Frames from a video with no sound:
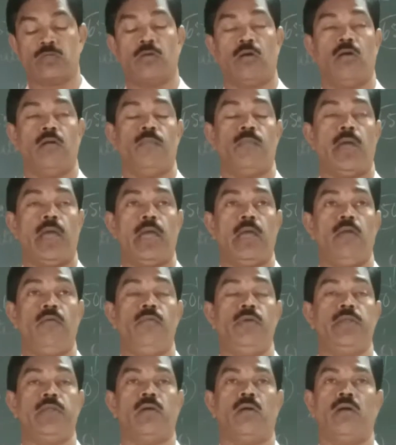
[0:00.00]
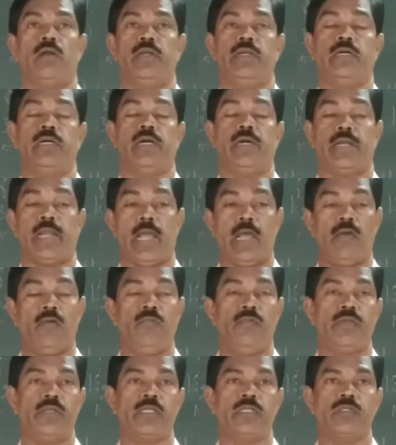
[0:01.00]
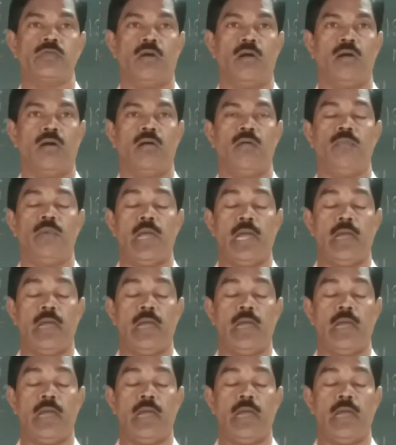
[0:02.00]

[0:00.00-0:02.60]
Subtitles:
of every order, every job,